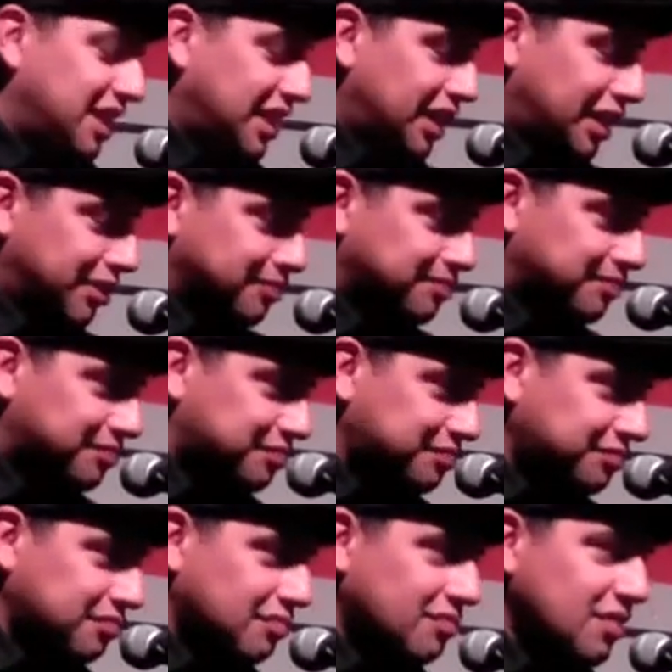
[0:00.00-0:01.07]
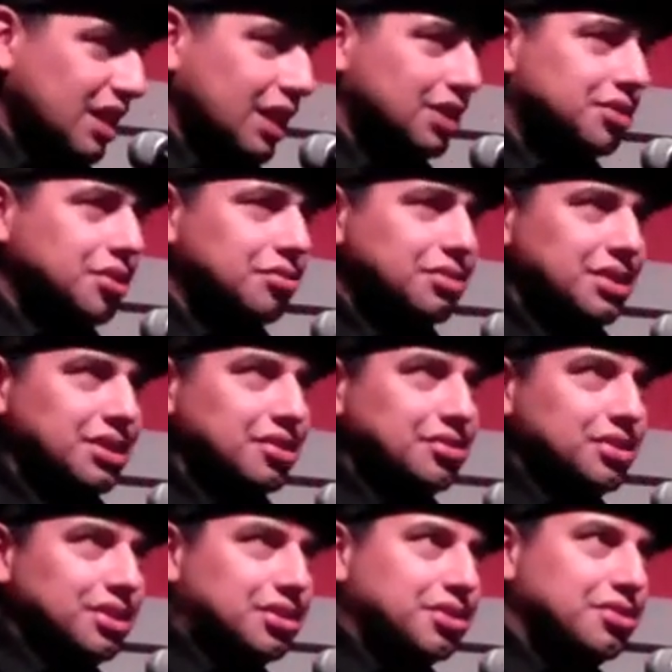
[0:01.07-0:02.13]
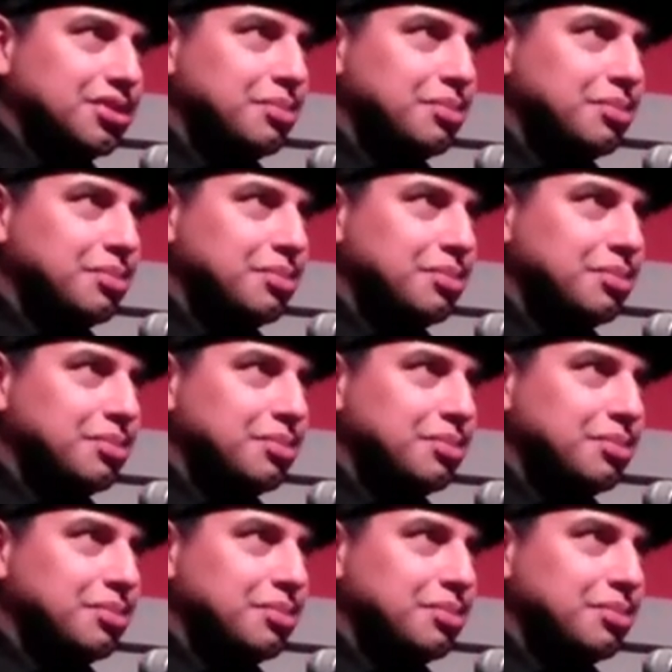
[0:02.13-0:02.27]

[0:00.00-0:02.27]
Um, and so there's these two